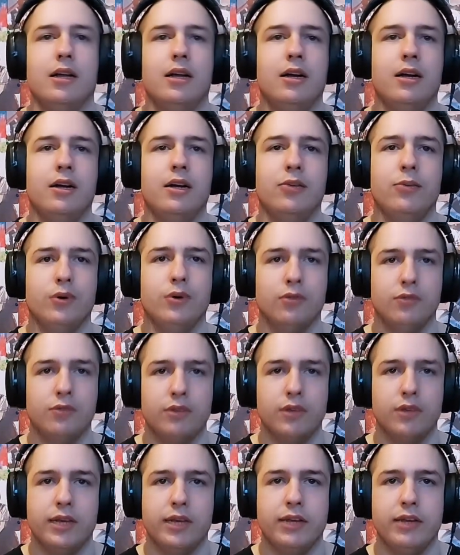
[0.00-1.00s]
you
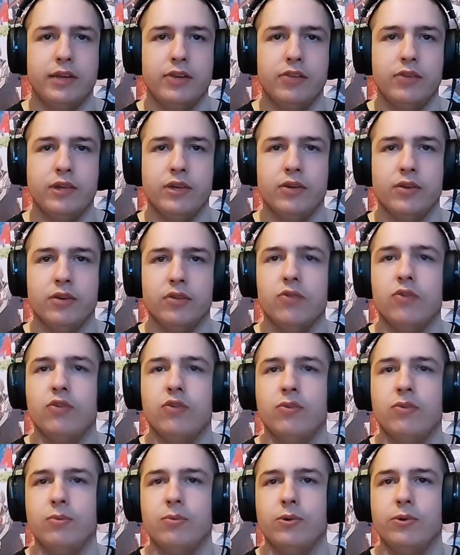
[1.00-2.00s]
want, and you need to ignore
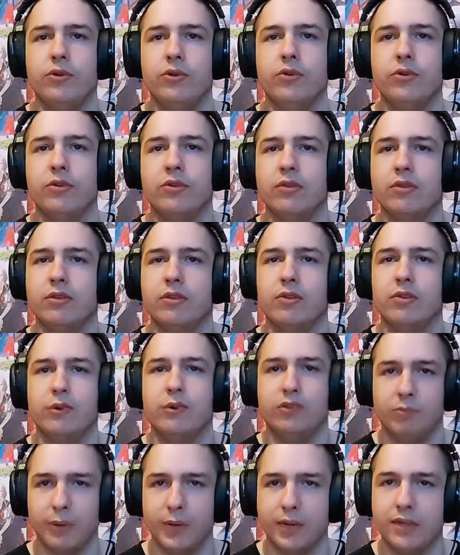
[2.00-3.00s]
those who you don't
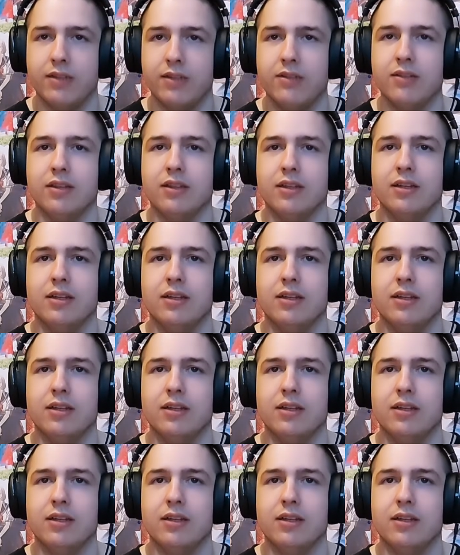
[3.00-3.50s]
respect.